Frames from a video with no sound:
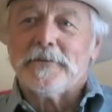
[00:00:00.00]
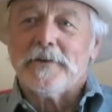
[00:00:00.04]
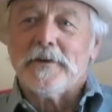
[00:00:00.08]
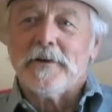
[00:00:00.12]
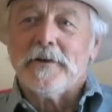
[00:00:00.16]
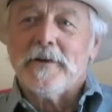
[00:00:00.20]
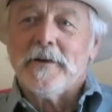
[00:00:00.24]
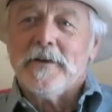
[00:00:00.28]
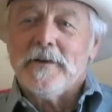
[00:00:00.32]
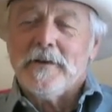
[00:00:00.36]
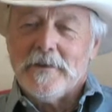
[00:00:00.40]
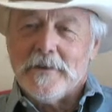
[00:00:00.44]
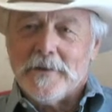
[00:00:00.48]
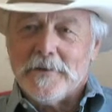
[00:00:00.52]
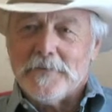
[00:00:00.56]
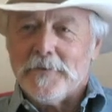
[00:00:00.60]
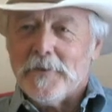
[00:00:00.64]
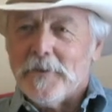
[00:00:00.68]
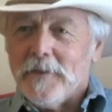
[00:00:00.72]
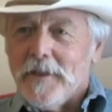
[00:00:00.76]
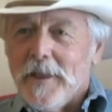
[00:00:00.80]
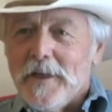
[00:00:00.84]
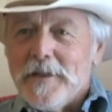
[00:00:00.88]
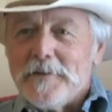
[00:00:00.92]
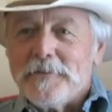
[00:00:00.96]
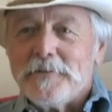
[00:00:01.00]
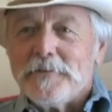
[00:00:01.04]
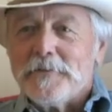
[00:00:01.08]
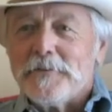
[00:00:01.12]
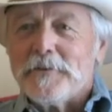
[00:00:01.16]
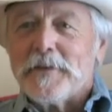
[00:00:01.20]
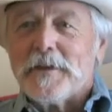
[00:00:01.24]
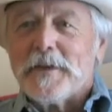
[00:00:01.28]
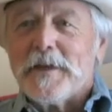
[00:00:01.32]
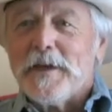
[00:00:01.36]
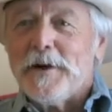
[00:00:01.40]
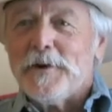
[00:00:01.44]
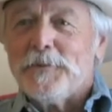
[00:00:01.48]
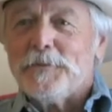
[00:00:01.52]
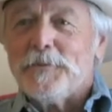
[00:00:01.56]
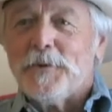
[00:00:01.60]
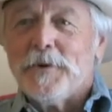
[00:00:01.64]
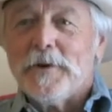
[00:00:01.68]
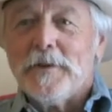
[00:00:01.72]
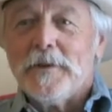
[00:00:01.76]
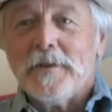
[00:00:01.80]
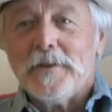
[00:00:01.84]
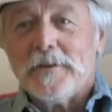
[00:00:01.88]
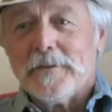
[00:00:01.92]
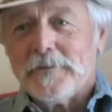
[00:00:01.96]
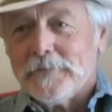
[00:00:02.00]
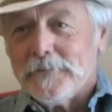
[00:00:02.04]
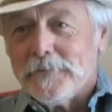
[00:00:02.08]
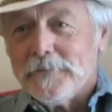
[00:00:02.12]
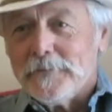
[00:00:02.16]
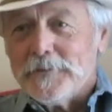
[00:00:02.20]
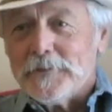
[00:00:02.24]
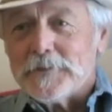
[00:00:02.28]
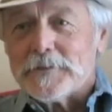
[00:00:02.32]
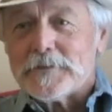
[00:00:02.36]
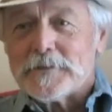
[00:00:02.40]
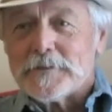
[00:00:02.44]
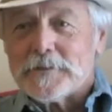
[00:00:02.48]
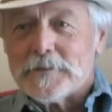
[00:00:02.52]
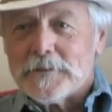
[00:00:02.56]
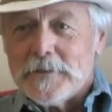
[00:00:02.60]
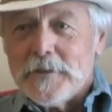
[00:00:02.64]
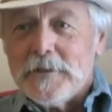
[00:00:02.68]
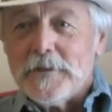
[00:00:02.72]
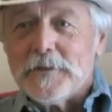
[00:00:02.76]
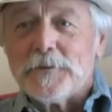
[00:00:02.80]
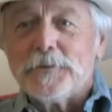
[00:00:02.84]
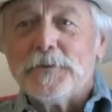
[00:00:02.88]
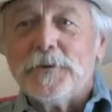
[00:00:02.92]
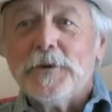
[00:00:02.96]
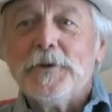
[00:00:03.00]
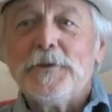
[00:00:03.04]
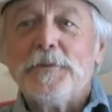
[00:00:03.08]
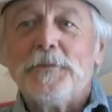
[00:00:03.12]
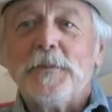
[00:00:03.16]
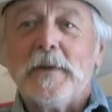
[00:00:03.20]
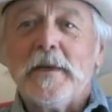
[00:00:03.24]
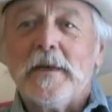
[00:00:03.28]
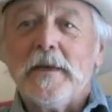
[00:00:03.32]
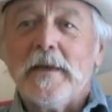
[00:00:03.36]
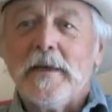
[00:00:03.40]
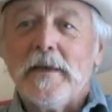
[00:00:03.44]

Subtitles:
the life of the cowboy that just stuck with me.